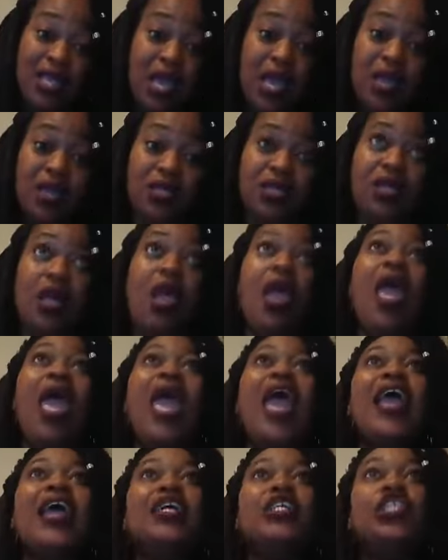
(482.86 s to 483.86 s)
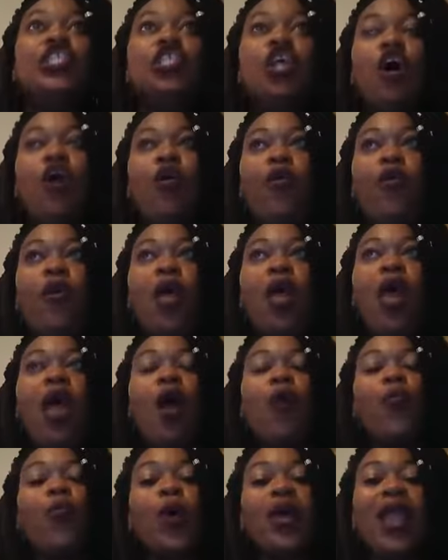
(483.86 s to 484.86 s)
says. And so
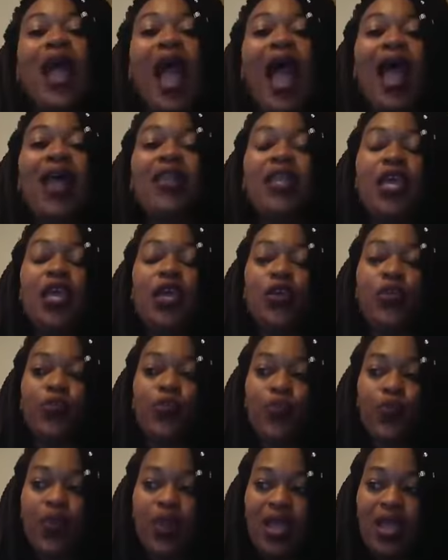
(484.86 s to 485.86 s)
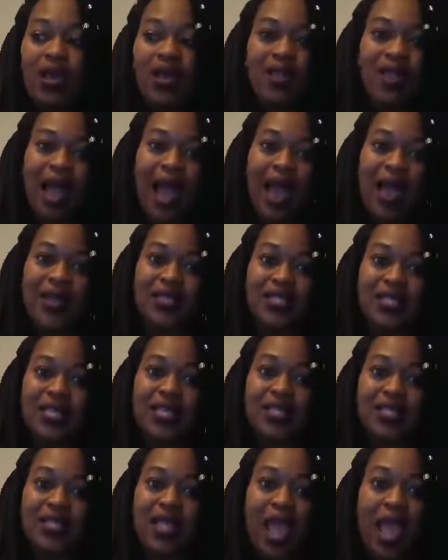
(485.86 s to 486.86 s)
what I didn't realize
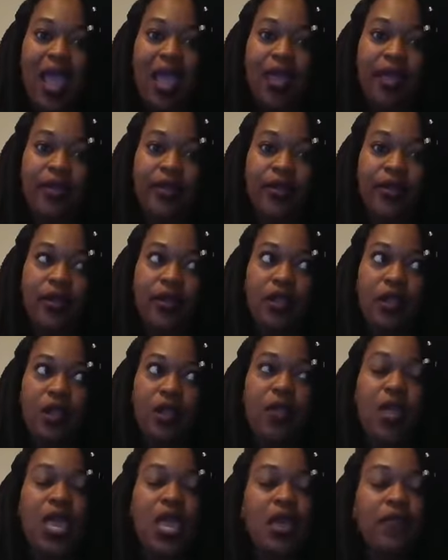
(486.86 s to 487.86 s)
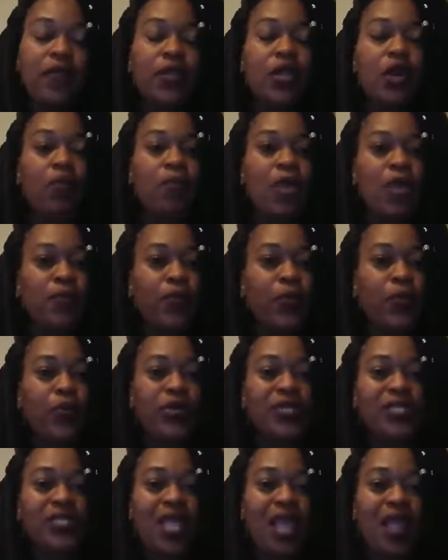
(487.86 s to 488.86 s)
is that even though people
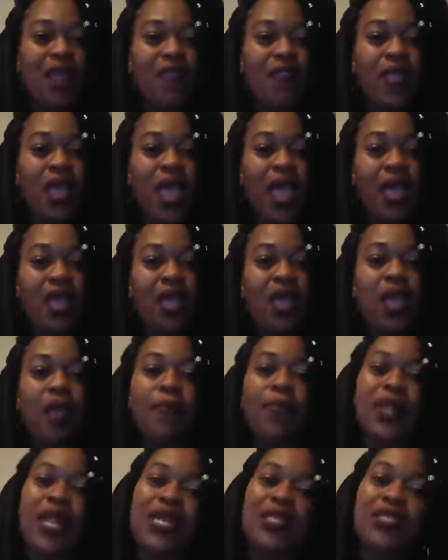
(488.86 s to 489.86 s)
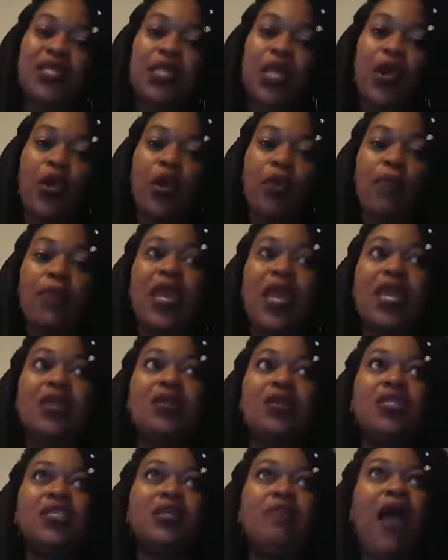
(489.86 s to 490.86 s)
were saying that and placing their
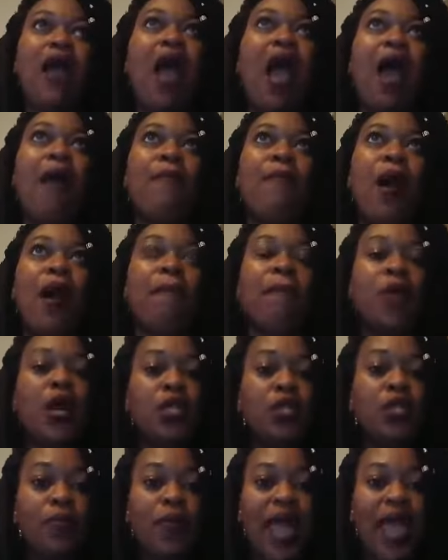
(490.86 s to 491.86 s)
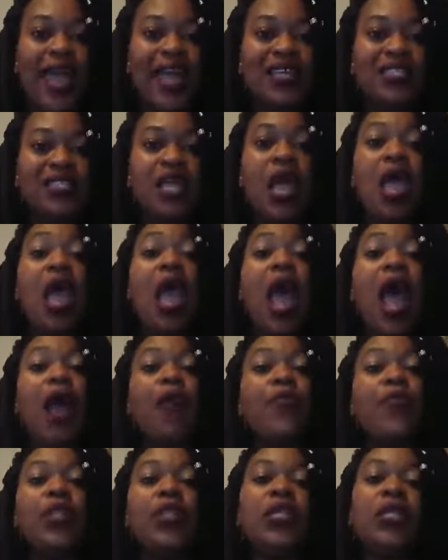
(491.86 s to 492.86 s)
opinions about how my mother passed,
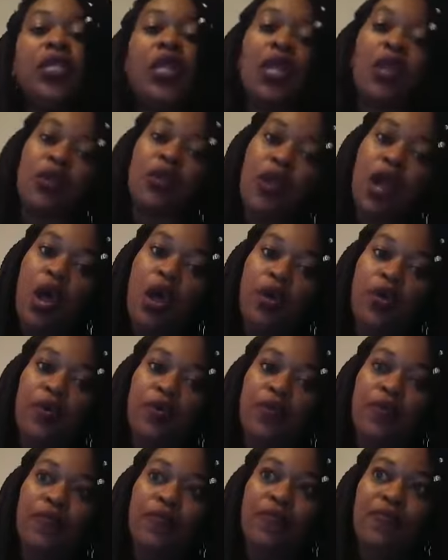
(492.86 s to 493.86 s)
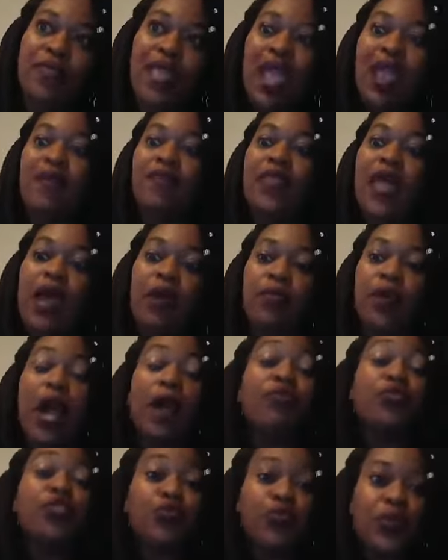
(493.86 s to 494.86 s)
I really didn't know that
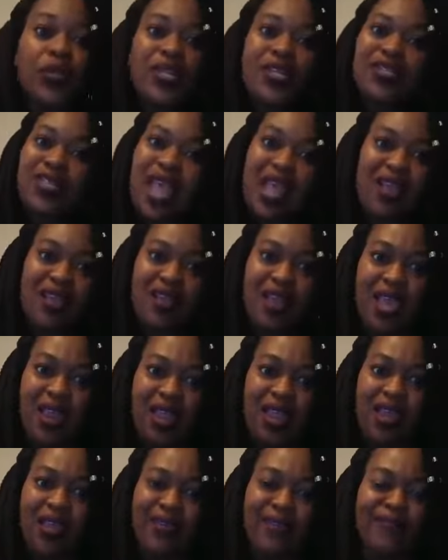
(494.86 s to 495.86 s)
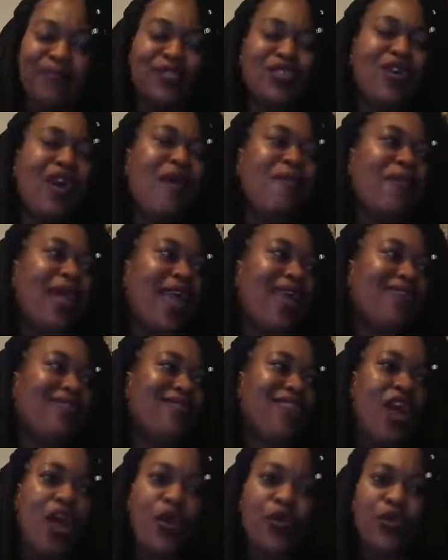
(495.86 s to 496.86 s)
I was really taking that in. So I'm like,
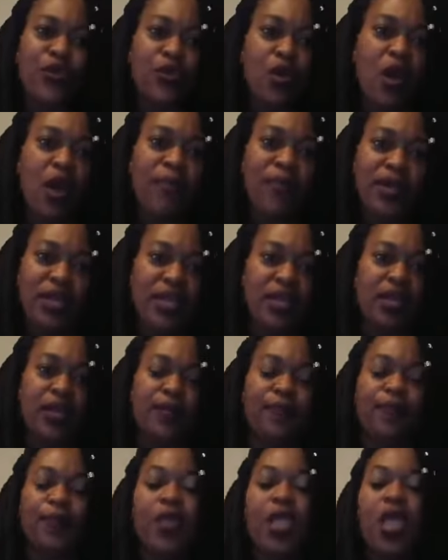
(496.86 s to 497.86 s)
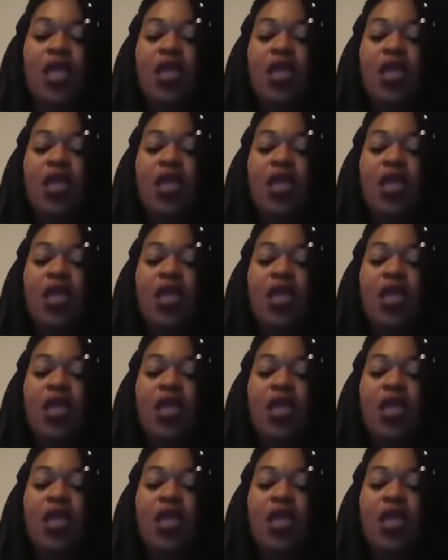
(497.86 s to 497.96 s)
no, you know, I'm good.